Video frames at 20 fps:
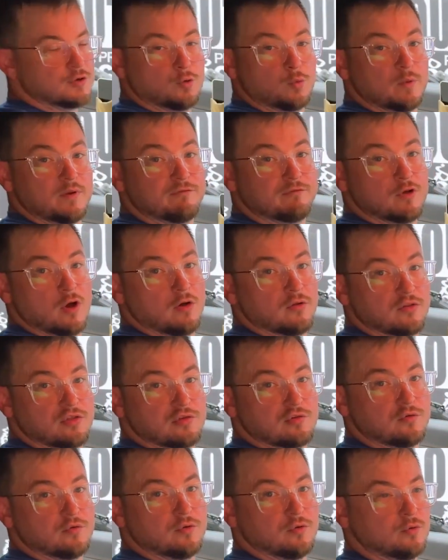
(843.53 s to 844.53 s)
So we've gone
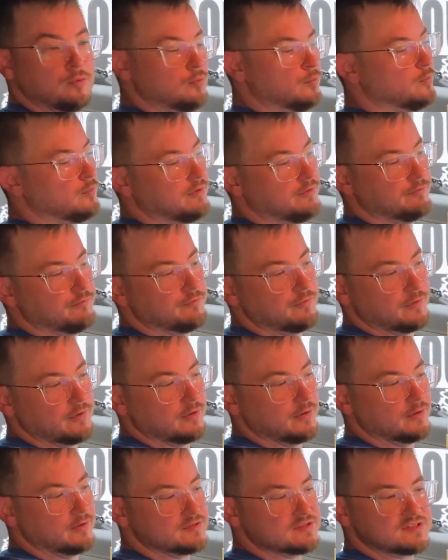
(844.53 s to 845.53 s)
through, we've
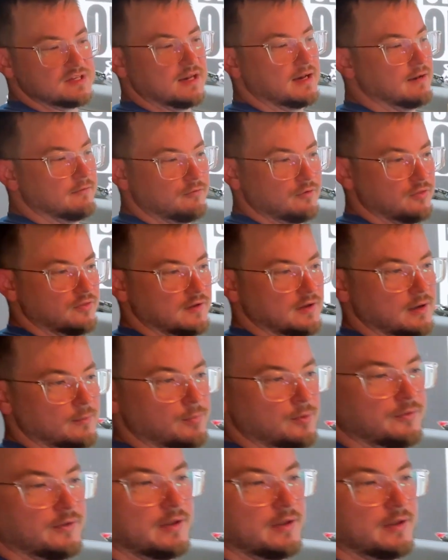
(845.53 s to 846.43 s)
set everything up